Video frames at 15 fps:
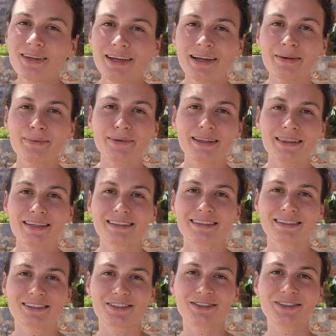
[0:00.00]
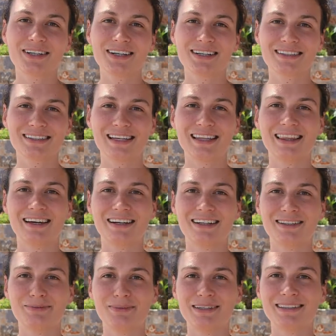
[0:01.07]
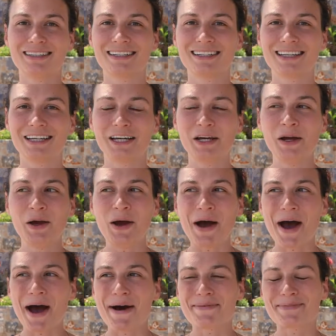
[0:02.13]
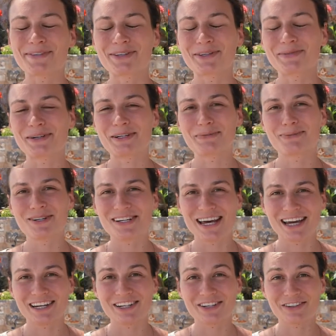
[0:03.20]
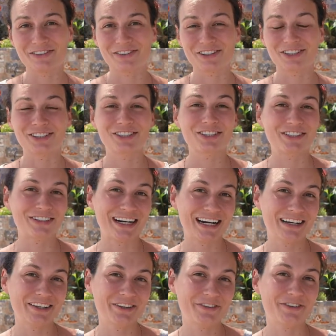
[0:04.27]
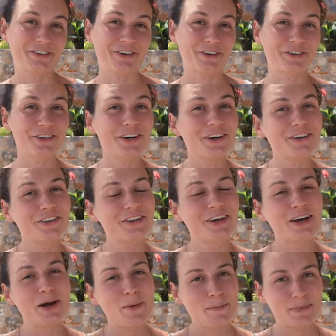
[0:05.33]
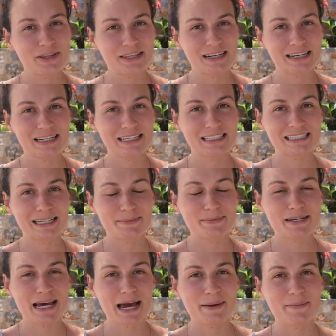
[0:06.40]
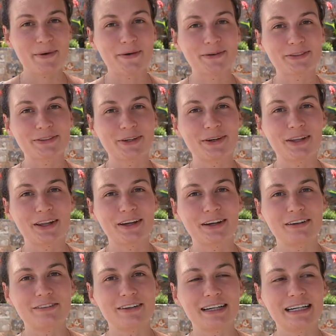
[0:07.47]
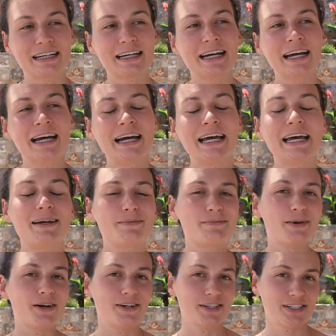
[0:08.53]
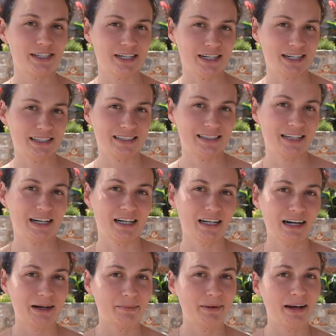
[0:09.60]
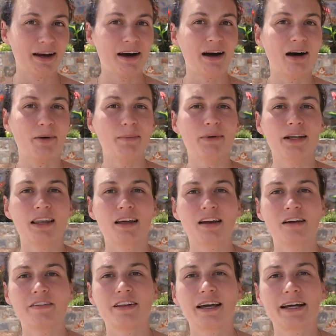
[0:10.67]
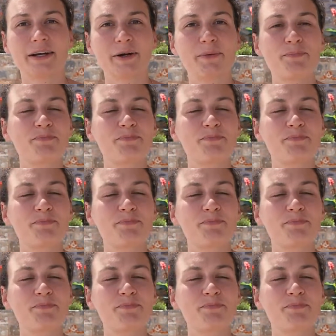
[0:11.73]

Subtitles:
And what this is doing is that there is basically so much potential for strength, for growth, but then at the same time also a lot of like emotions that are coming up, a lot of like